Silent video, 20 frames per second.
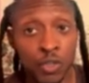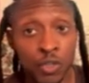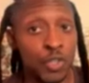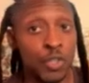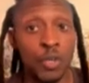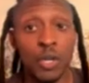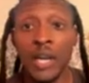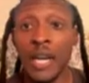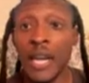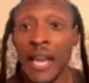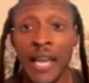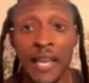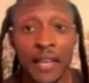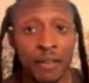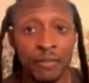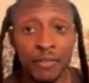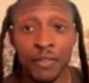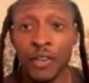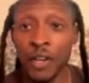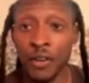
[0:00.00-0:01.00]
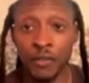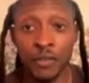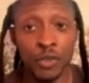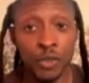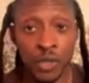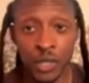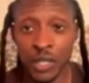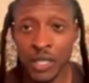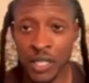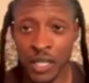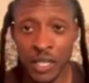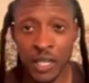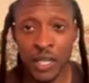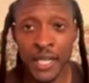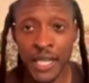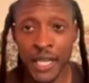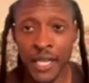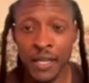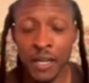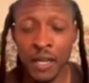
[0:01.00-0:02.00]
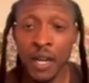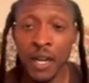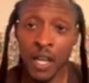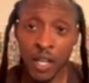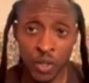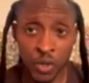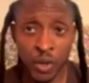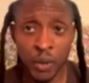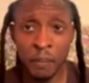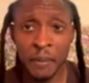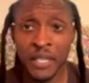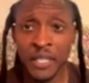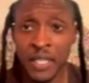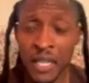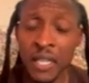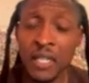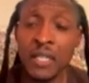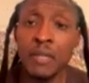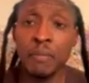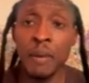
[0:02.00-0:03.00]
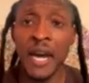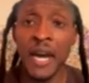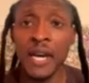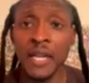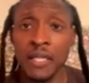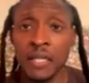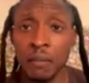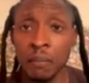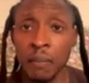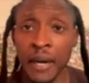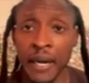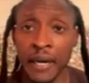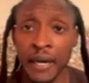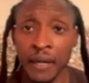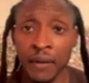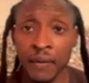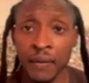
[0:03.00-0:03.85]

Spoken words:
your life. If you're still here, you're meant to inspire somebody.